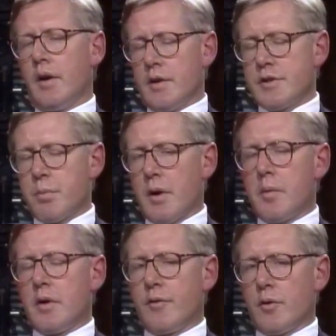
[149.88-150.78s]
It is, but I
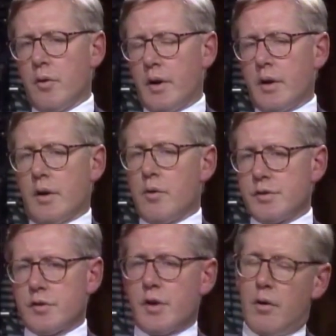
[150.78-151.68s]
mean, if you look at it goes
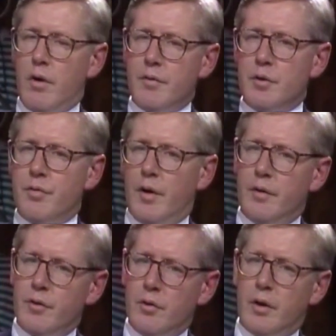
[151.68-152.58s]
to the General Revenue Fund.
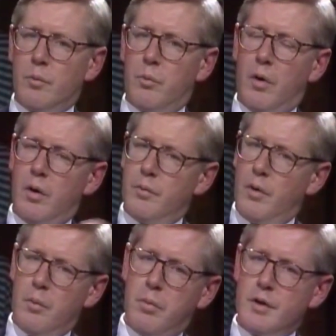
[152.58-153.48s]
If you look at
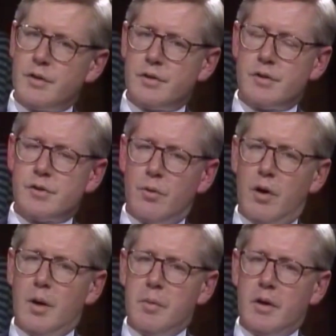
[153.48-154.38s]
our budgets and so
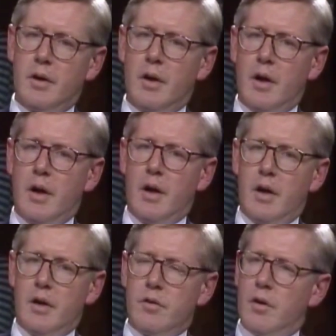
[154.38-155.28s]
on, I mean,
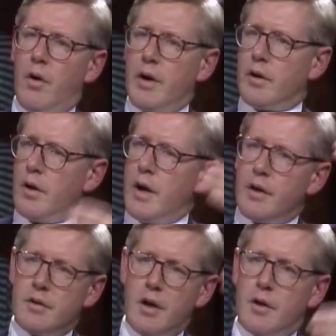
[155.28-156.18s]
you know, I
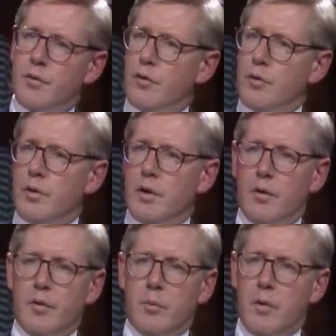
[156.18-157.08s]
could take you through, you
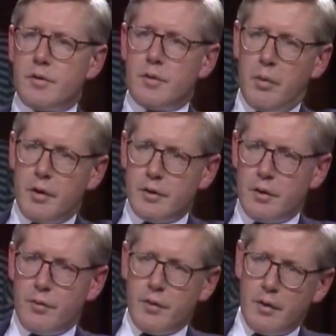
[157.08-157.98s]
know, what's the budget
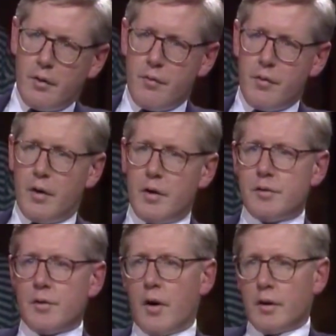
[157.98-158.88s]
of
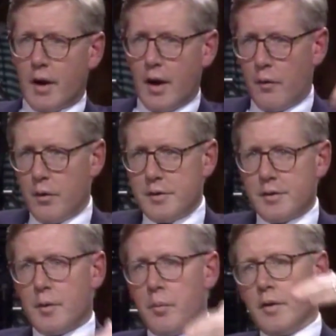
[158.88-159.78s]
various art
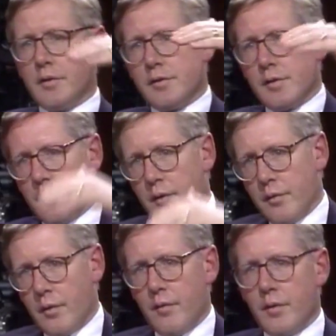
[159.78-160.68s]
galleries and the budgets of
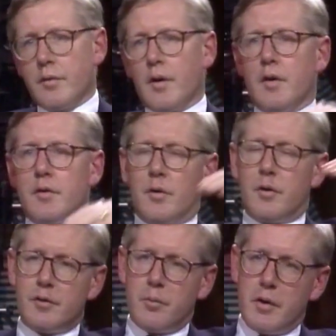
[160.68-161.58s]
the
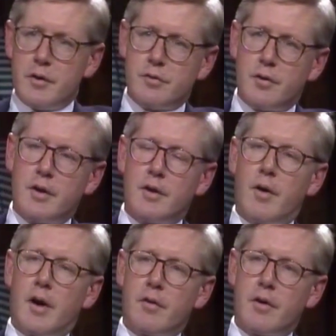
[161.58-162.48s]
tourism ministry and the
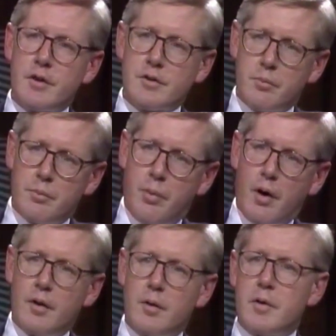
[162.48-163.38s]
recreation
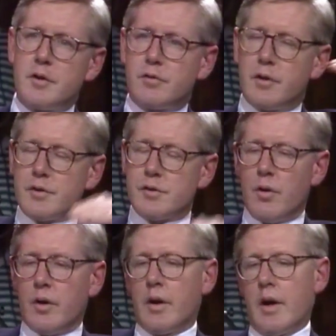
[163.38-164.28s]
part of the ministry and
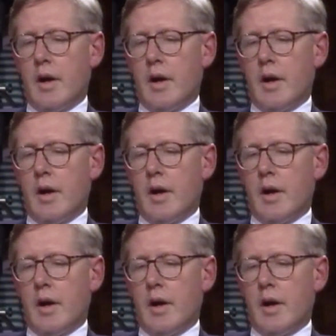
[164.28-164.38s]
so on.